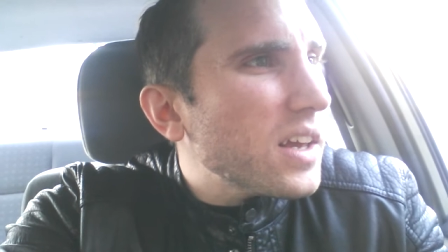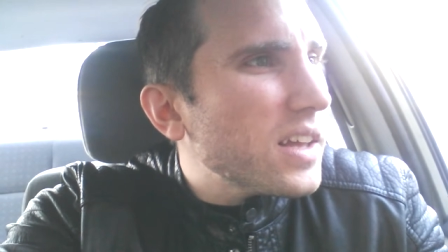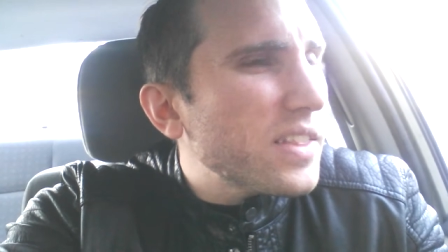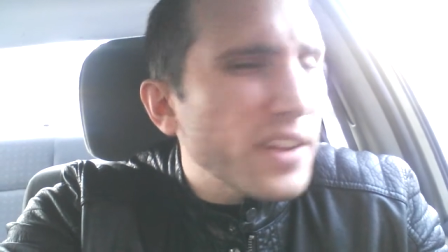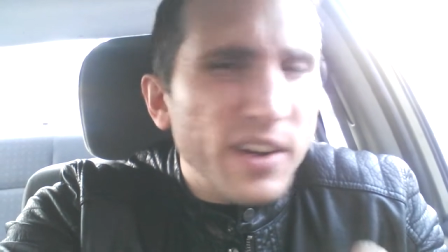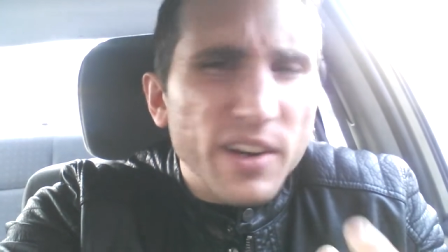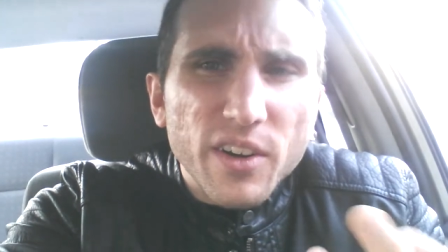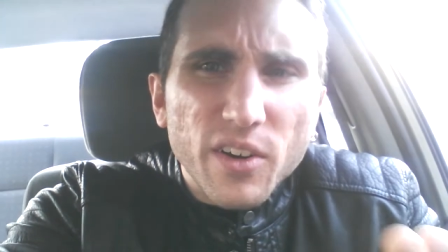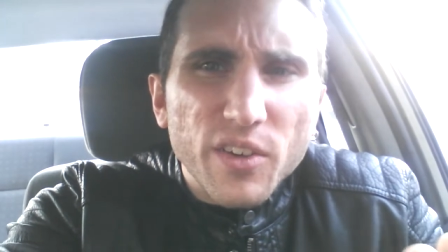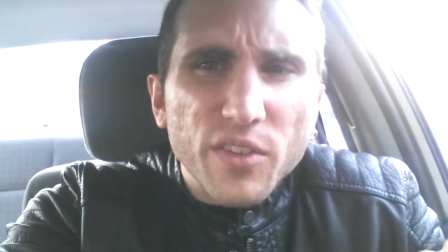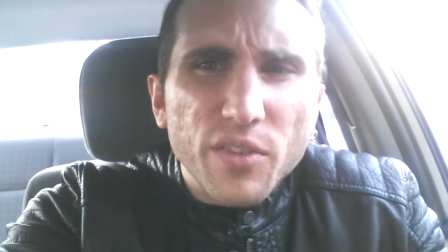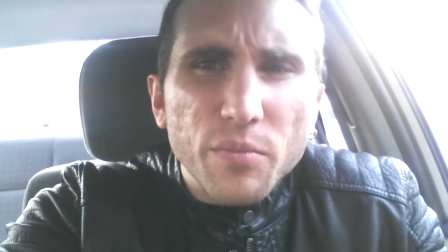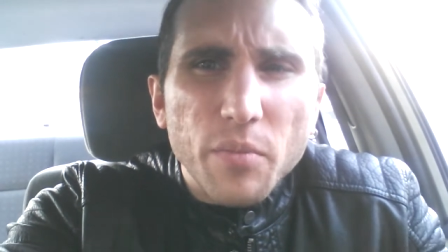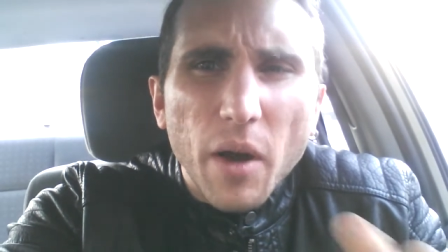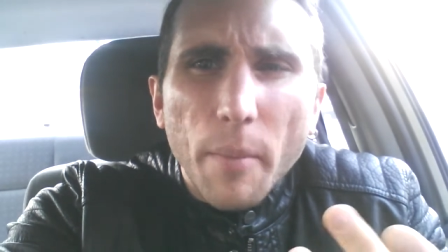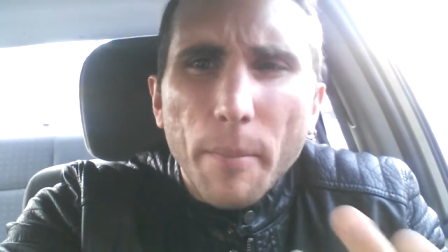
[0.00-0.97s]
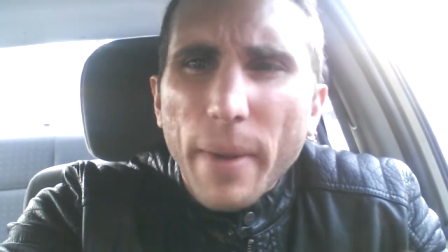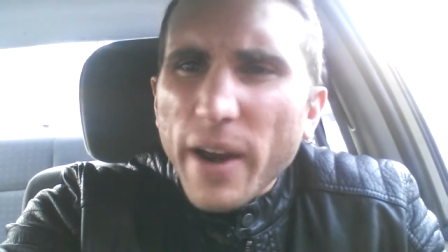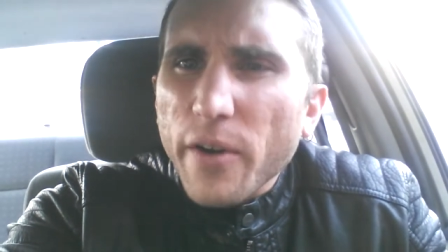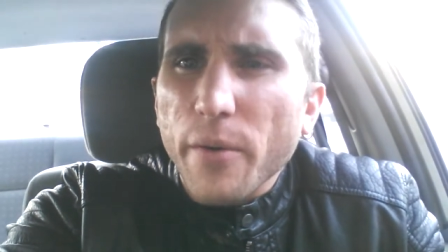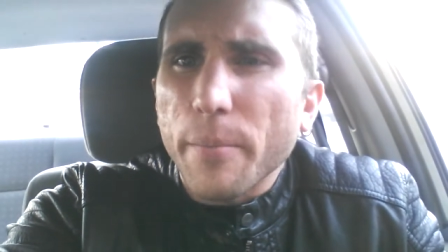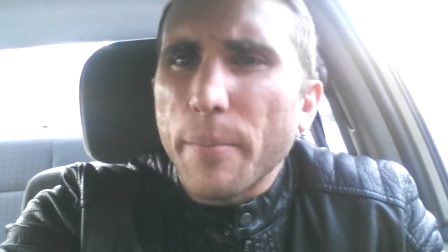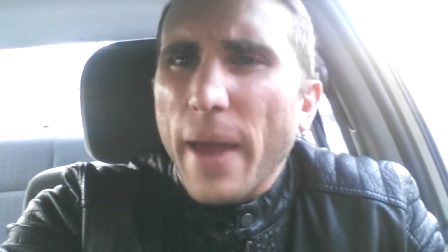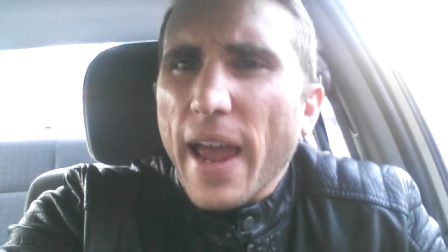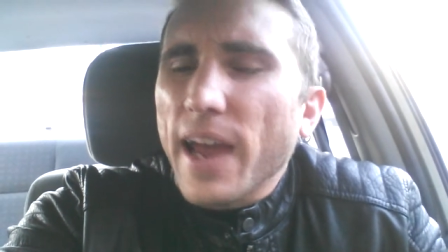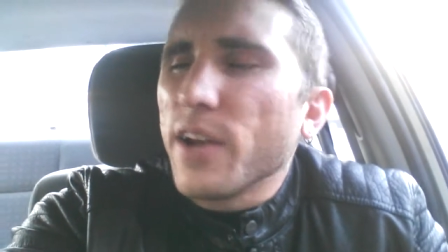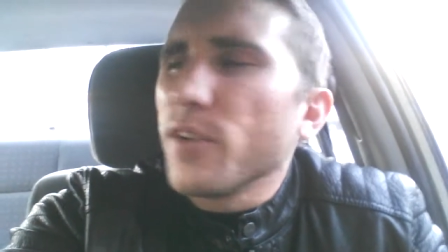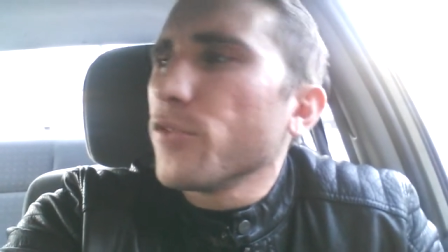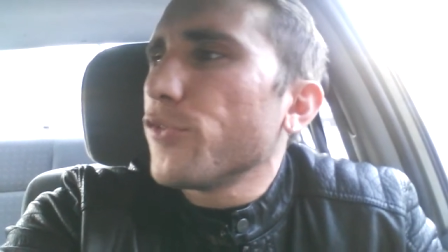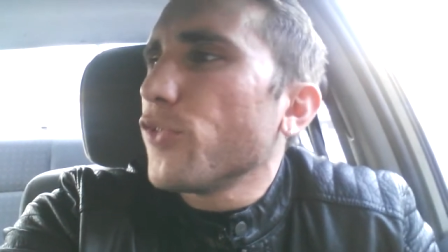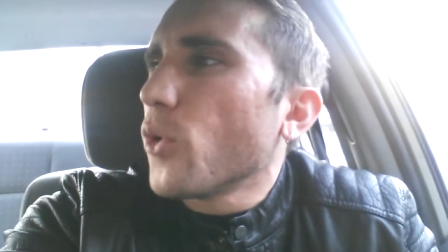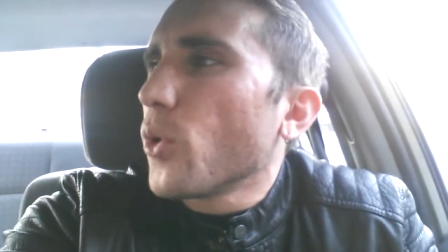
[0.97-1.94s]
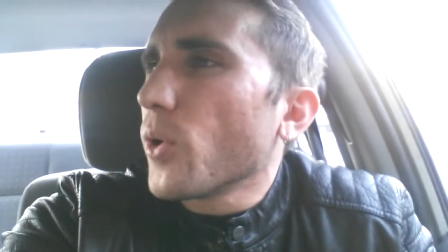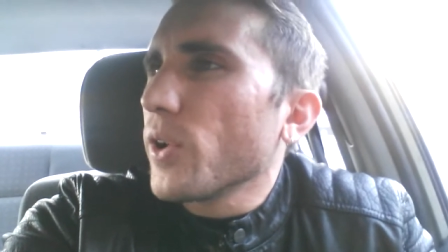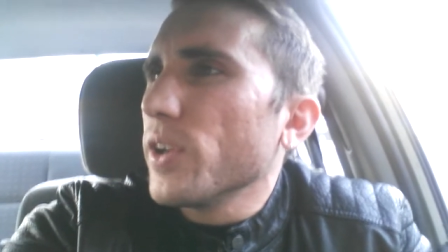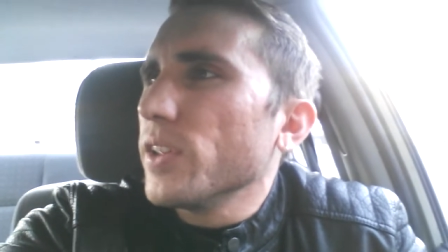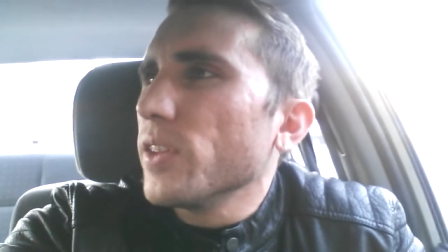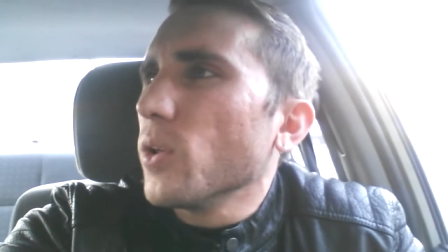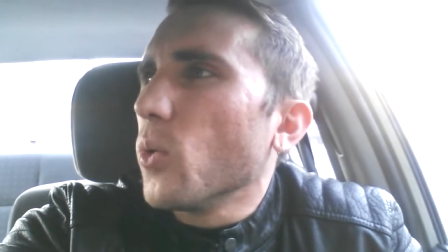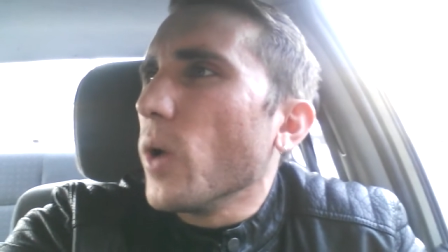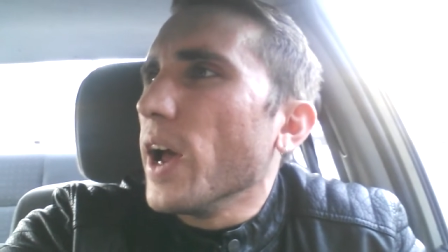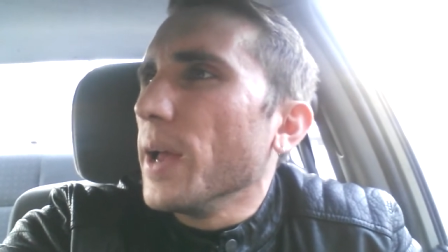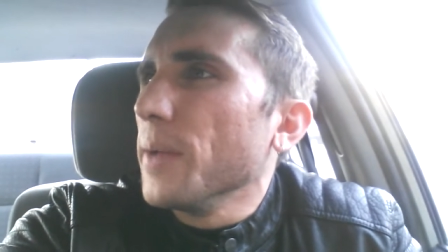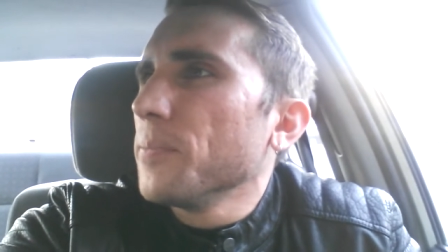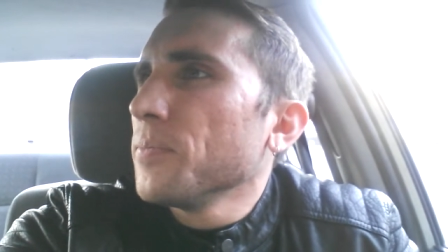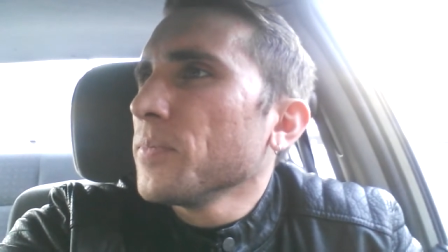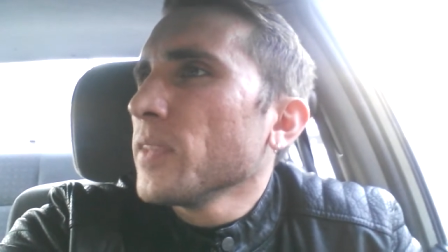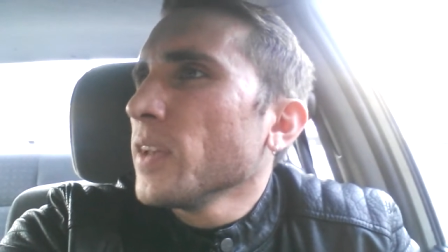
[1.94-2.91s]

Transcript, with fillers: they're a better band for it in the way